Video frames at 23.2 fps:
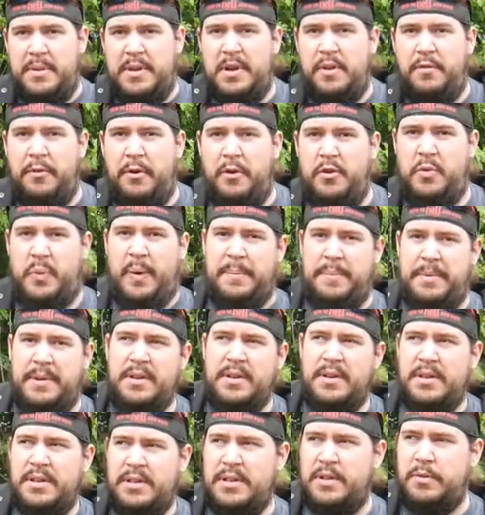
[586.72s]
be your first weapon.
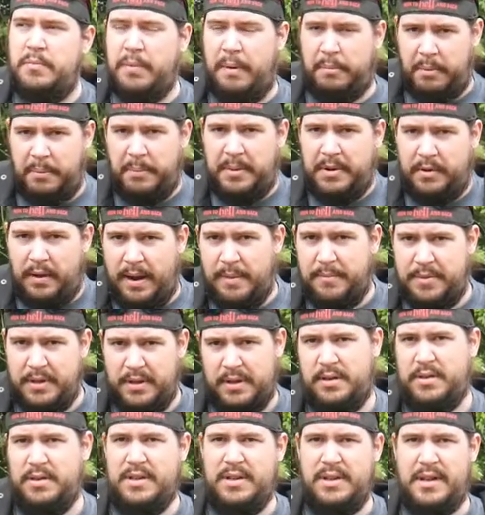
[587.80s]
You'd probably grab
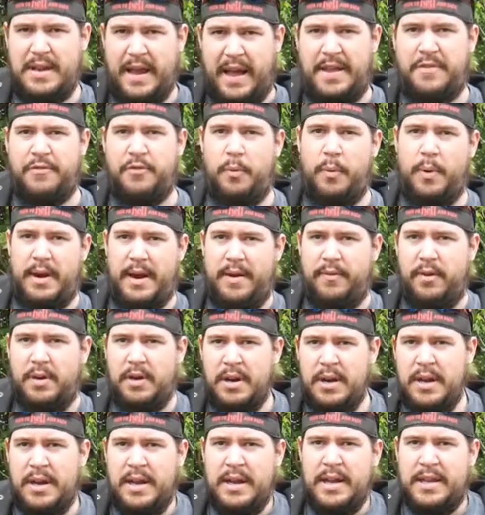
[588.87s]
the knife or whatever,
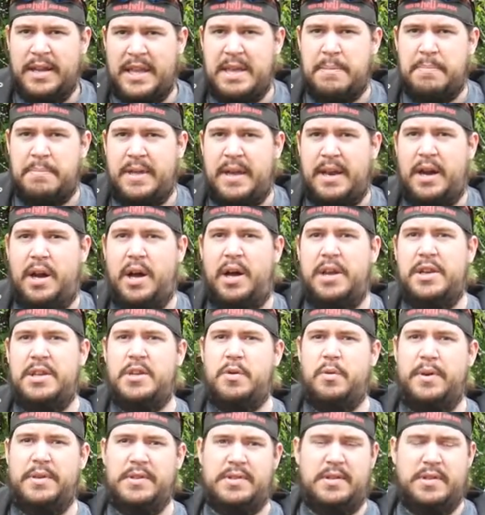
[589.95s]
keep that on
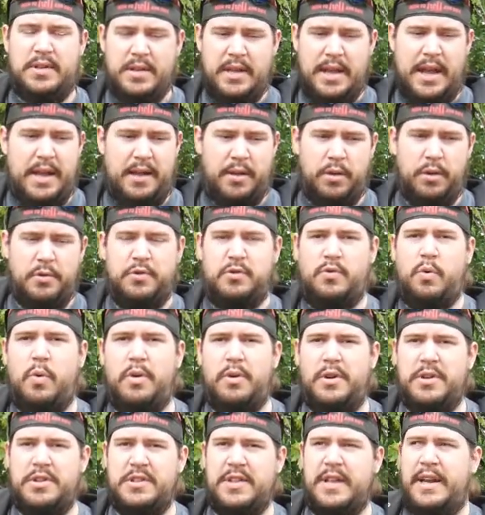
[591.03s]
you as a close
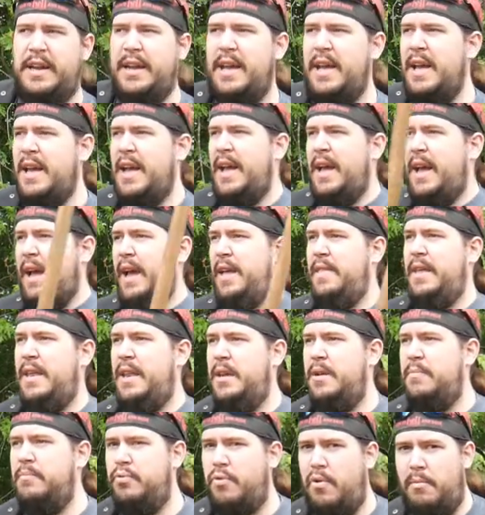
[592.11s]
quarters thing, and
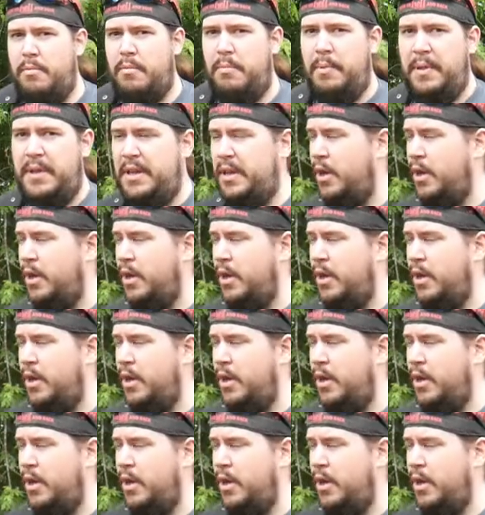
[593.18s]
then probably